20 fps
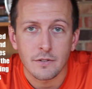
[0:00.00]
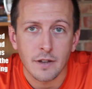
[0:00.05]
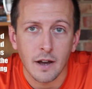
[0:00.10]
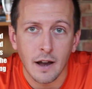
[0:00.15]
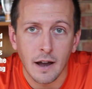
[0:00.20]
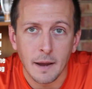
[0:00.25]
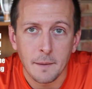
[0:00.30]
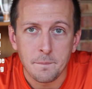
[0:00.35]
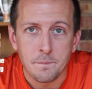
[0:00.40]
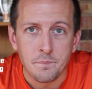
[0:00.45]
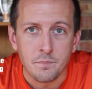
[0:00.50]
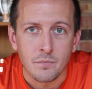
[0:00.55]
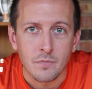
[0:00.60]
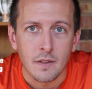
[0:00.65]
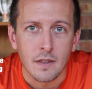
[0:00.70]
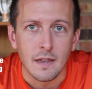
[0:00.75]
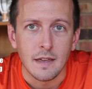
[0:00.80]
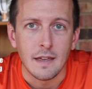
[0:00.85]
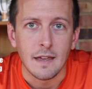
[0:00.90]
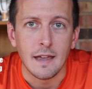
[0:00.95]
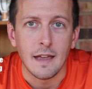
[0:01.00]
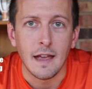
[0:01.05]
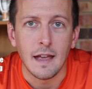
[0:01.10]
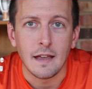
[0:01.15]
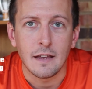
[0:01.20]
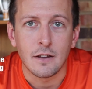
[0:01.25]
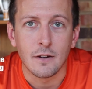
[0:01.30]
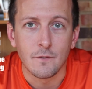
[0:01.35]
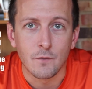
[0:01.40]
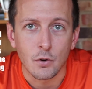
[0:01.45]
time,
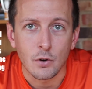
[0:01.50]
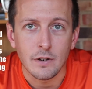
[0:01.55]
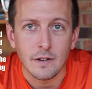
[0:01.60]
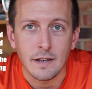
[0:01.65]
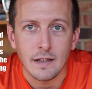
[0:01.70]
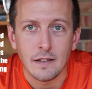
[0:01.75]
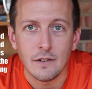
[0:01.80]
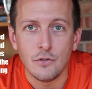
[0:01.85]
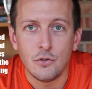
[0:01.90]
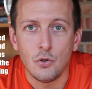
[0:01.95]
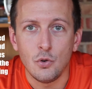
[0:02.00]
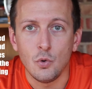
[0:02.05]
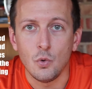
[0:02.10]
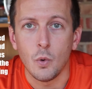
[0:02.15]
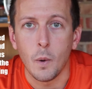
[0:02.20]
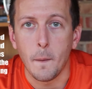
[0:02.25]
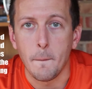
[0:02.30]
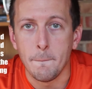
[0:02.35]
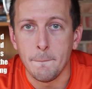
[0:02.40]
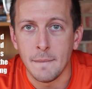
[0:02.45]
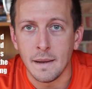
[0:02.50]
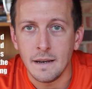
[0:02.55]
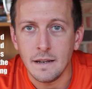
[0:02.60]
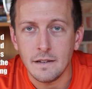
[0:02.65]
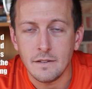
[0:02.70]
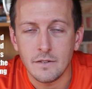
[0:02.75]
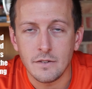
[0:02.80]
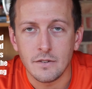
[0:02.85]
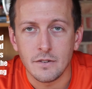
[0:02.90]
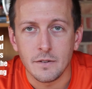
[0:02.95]
convert it into
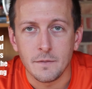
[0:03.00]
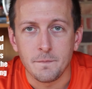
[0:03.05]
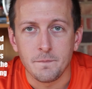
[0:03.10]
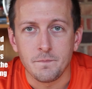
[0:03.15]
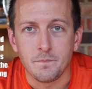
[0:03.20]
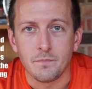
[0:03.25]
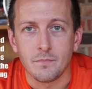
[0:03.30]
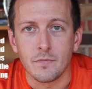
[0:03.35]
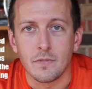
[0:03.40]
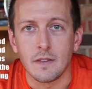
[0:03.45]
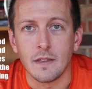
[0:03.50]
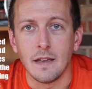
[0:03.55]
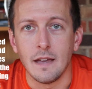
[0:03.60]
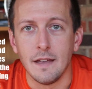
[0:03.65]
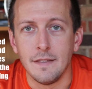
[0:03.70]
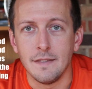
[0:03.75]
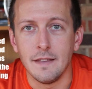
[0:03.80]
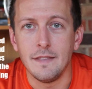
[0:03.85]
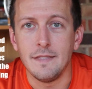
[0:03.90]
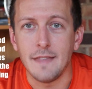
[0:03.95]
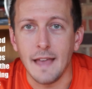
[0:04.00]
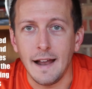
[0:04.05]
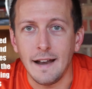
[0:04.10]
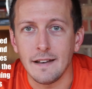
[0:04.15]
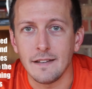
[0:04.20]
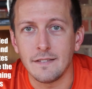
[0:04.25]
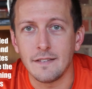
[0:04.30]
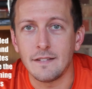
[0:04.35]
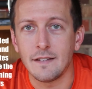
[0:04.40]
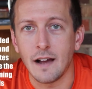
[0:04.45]
minutes, and then that
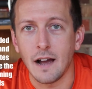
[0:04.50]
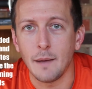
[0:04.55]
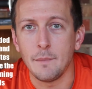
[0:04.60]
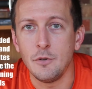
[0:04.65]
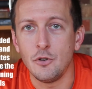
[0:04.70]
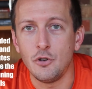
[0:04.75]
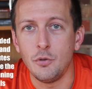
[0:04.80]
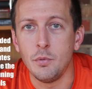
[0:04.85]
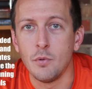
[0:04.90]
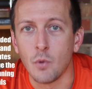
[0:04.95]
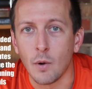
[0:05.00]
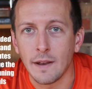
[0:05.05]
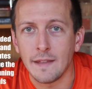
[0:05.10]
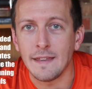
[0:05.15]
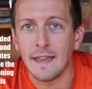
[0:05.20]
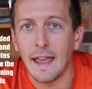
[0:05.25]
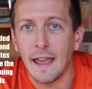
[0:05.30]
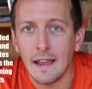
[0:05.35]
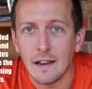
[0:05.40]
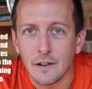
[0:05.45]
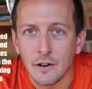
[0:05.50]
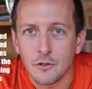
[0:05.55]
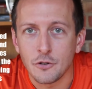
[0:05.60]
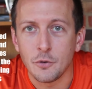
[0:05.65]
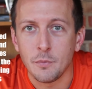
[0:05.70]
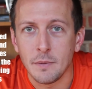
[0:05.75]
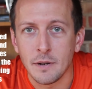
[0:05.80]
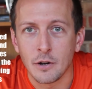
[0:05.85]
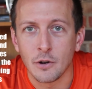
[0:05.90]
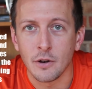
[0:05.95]
is the time you should be running
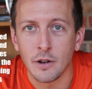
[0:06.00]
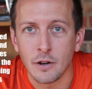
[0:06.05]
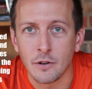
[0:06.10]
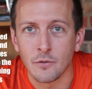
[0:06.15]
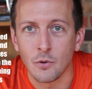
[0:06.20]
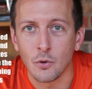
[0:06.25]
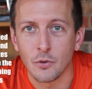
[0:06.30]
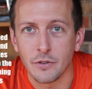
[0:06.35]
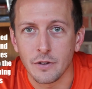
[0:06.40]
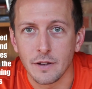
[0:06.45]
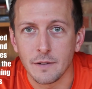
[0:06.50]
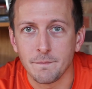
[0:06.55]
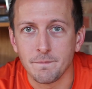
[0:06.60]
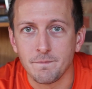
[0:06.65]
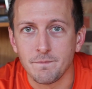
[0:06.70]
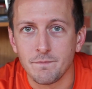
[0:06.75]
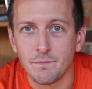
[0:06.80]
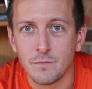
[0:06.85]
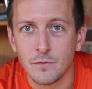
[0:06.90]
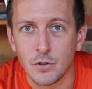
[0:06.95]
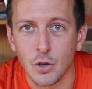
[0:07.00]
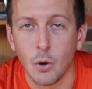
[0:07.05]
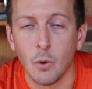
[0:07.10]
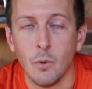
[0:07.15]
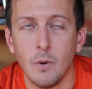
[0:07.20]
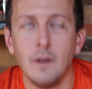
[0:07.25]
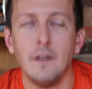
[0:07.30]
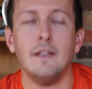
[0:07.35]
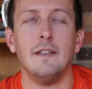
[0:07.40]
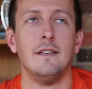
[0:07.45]
800-meter intervals in.
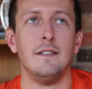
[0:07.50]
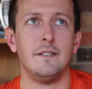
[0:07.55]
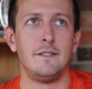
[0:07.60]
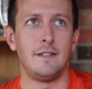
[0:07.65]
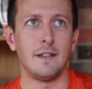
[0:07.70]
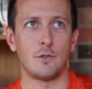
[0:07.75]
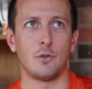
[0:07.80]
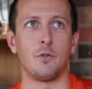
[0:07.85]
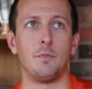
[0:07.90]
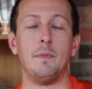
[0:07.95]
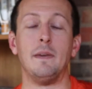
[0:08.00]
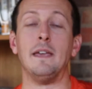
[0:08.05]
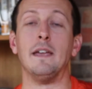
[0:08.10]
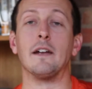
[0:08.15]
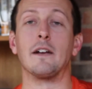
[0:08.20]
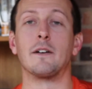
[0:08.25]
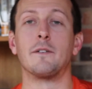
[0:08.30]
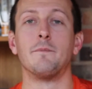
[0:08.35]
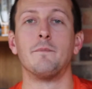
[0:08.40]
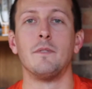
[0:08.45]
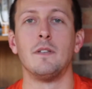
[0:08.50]
So stick with me here.